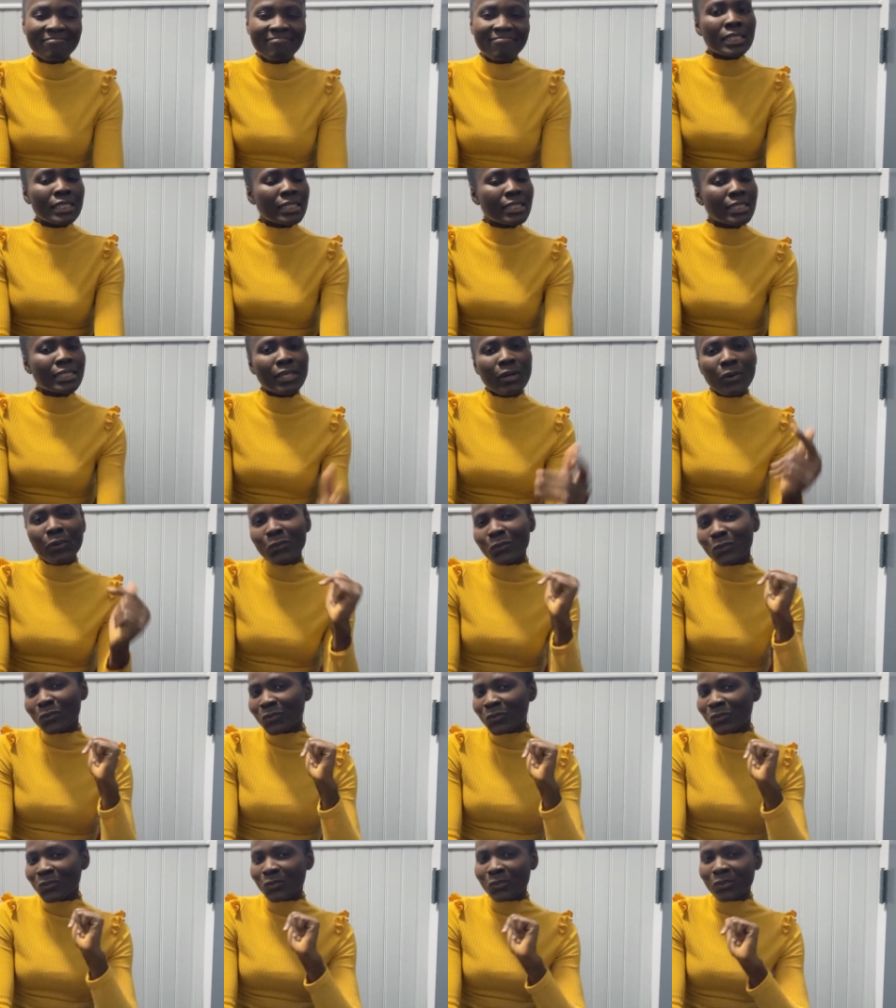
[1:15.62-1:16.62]

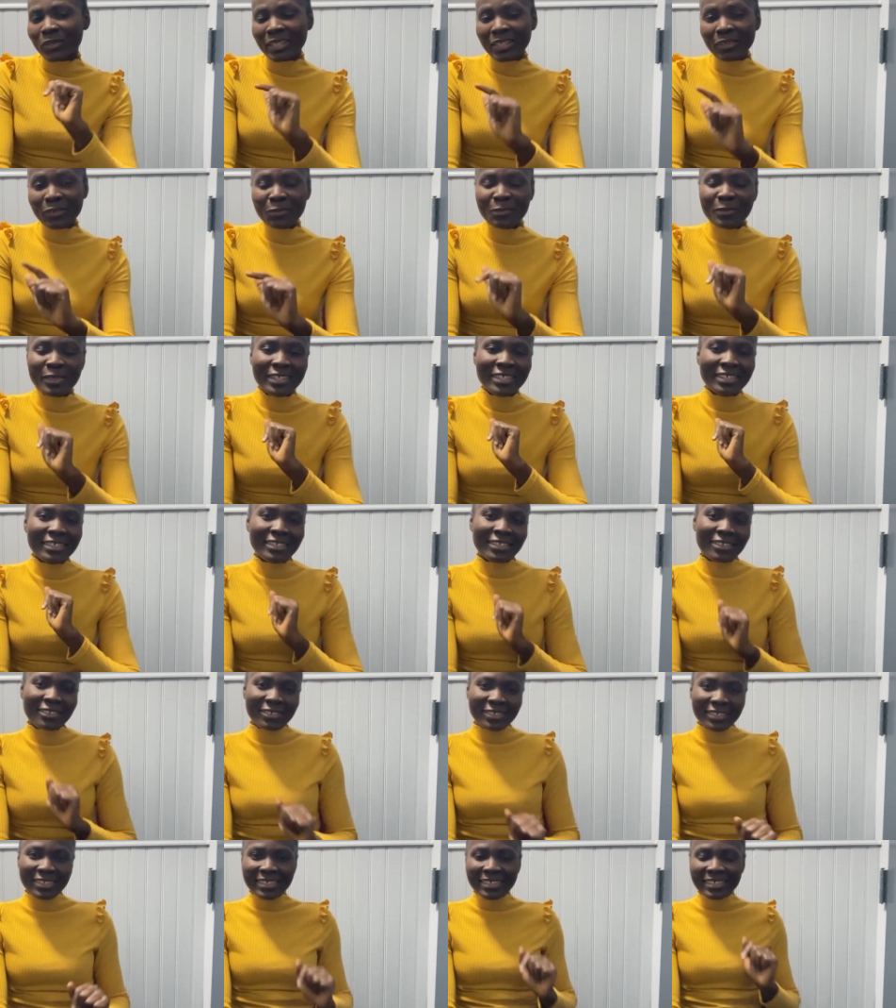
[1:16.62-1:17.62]
So, what I'll be
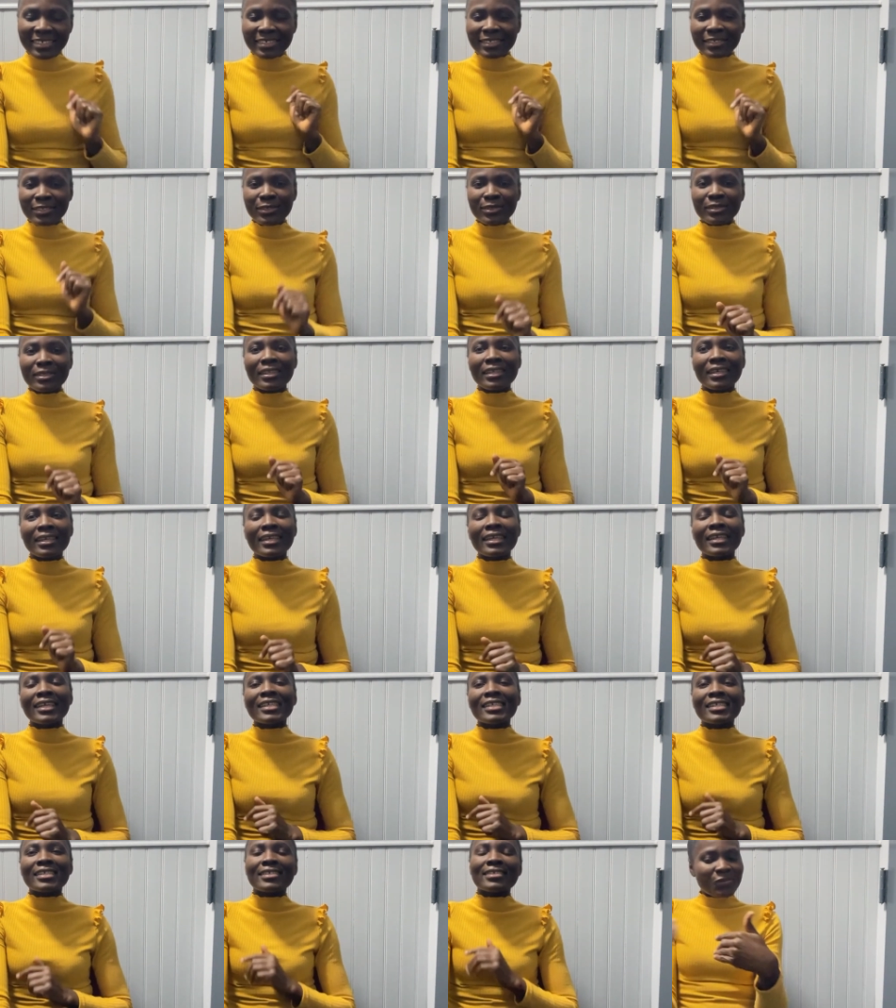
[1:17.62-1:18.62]
discussing
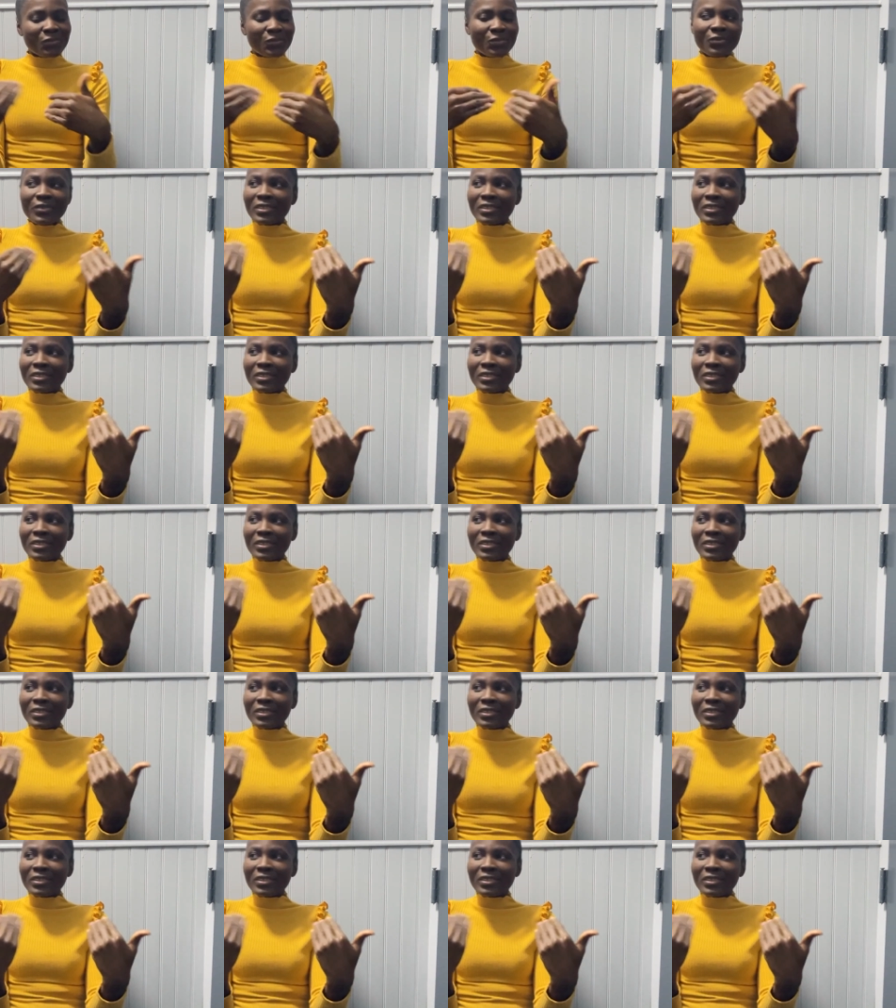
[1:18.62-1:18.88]
today is